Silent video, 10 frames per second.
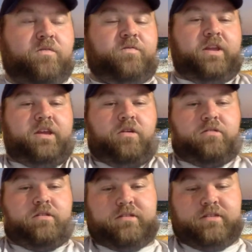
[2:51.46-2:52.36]
video
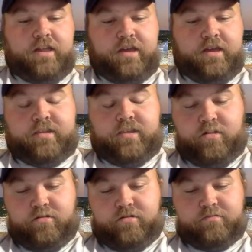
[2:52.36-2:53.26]
today, and I
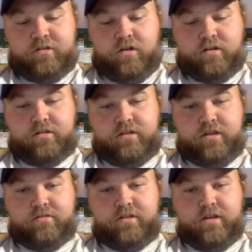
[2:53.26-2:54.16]
heard them talking the
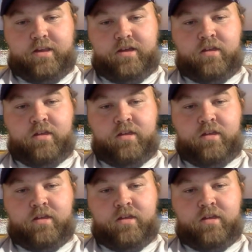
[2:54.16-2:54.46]
other day.